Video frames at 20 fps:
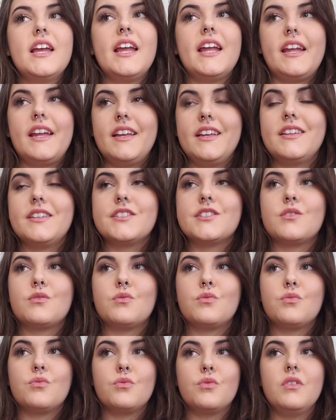is
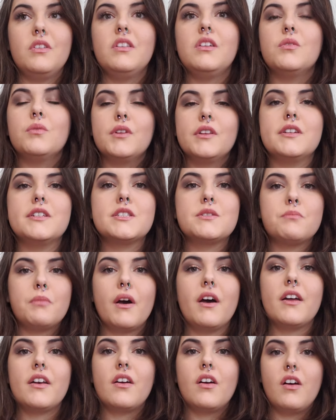really
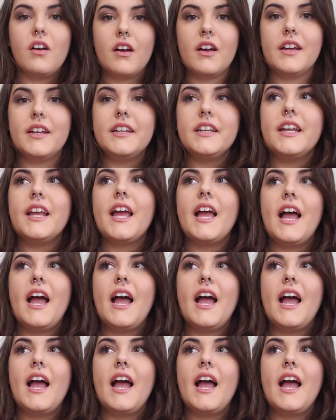spot on.